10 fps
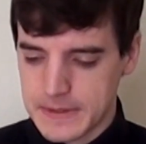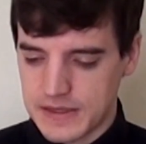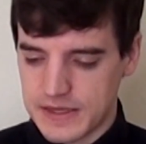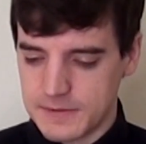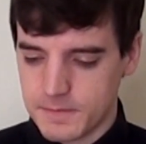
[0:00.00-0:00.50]

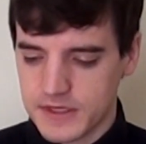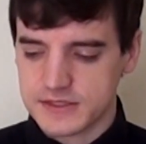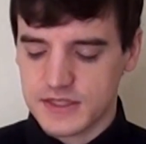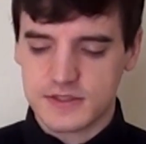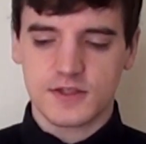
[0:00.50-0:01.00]
Like I
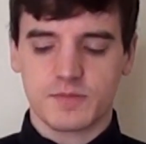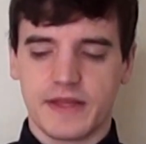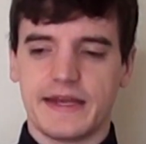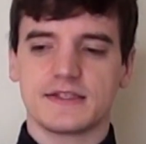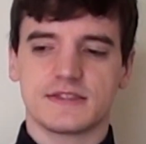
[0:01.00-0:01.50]
said, that's all in the
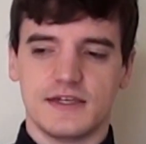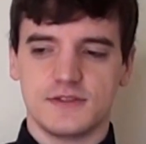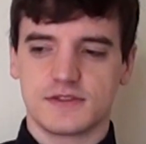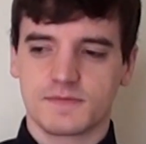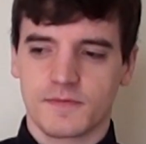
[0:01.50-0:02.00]
planning
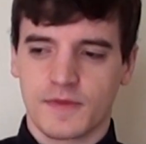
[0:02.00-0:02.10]
stages.